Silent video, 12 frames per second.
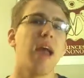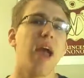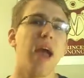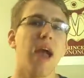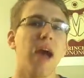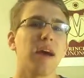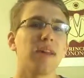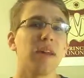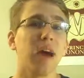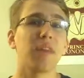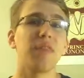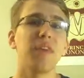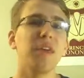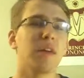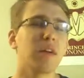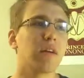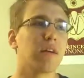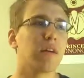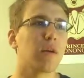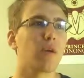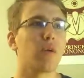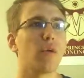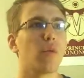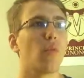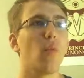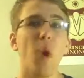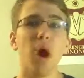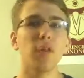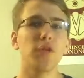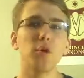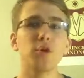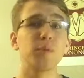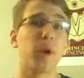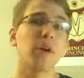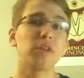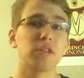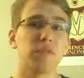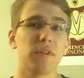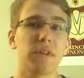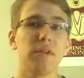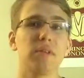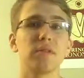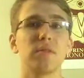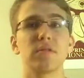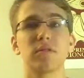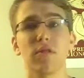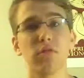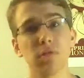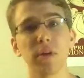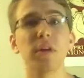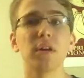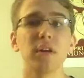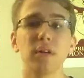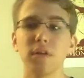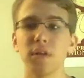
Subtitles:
And I think while those parts of his career,